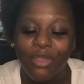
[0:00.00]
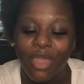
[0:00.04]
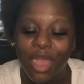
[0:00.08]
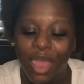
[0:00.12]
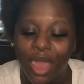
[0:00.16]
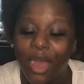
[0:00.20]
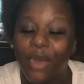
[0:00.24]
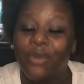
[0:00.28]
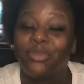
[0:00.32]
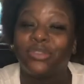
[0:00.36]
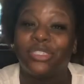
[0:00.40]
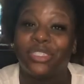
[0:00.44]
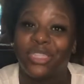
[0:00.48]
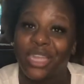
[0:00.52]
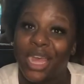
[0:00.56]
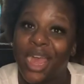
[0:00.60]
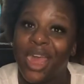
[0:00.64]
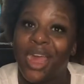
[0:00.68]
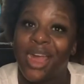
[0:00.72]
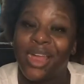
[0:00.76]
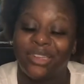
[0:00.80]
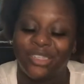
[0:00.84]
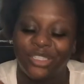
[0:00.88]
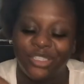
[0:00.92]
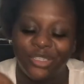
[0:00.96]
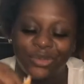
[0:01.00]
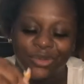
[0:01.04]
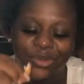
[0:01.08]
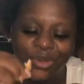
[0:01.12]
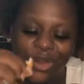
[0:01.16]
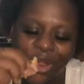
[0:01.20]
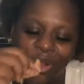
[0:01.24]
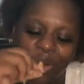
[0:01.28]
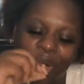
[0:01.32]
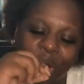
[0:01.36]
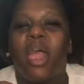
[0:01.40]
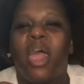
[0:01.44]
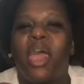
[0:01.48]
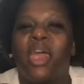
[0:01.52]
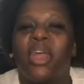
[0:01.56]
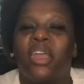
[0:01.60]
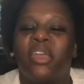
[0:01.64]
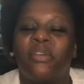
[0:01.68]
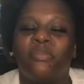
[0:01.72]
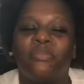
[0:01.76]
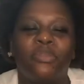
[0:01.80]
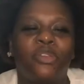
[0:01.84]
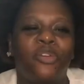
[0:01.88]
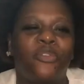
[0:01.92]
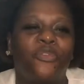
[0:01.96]
I was tired too though. I
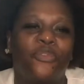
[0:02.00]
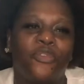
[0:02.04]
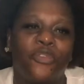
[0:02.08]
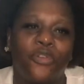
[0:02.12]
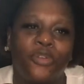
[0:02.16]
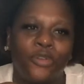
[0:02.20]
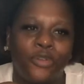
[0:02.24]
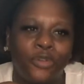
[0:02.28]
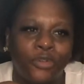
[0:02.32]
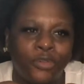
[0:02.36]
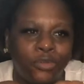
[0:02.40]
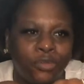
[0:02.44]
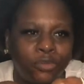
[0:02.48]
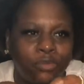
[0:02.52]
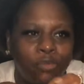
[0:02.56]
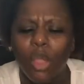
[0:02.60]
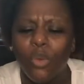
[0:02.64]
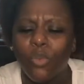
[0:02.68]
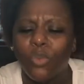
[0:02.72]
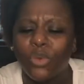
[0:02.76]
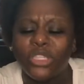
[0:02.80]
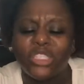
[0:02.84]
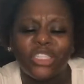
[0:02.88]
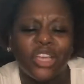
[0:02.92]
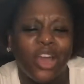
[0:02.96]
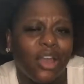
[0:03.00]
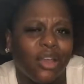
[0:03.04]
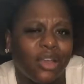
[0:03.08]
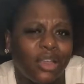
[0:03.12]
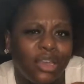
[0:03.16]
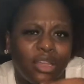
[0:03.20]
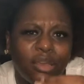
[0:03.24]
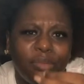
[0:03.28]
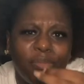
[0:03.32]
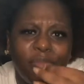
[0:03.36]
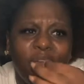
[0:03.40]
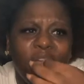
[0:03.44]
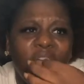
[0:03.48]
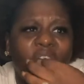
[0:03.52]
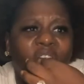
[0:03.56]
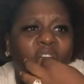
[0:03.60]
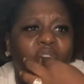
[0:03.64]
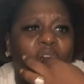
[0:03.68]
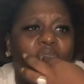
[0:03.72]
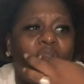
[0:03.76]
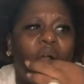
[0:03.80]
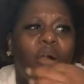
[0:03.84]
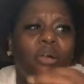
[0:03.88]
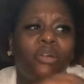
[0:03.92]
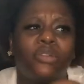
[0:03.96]
give him the food, we talk a little
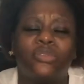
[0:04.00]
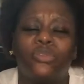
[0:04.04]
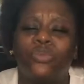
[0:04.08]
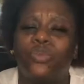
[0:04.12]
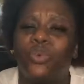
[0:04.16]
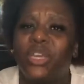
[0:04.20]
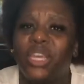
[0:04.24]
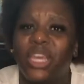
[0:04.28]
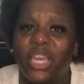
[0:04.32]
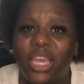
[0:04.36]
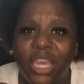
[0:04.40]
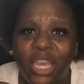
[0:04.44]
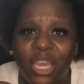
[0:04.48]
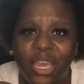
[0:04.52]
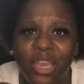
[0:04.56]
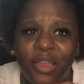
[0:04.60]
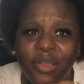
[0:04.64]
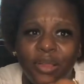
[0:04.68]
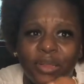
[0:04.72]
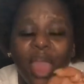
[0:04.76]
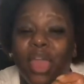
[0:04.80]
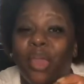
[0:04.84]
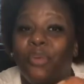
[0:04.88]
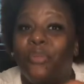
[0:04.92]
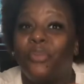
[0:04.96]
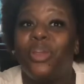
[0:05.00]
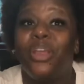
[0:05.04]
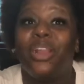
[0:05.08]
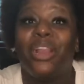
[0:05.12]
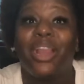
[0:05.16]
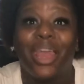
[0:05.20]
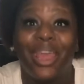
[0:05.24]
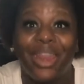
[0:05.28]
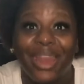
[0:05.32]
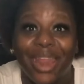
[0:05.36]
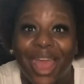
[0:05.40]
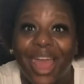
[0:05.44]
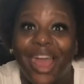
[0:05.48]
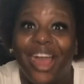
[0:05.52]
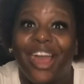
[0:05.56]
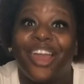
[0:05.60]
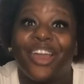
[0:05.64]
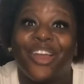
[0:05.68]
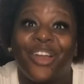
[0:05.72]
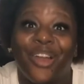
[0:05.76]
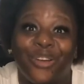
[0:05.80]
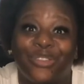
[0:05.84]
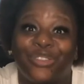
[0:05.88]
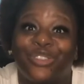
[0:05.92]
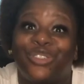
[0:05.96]
bit, we eat, and we lay down
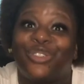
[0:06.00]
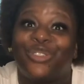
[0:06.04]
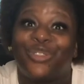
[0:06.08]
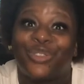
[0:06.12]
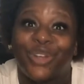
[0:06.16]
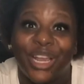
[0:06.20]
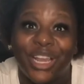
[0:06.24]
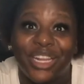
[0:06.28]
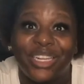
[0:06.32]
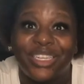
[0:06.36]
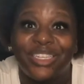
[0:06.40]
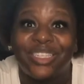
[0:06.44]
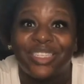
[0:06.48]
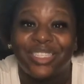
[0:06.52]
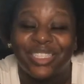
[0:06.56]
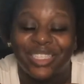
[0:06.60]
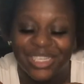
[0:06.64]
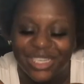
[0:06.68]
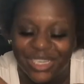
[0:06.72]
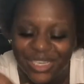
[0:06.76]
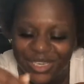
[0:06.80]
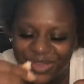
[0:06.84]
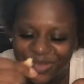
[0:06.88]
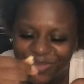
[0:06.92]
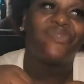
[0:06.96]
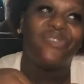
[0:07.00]
and go straight to sleep.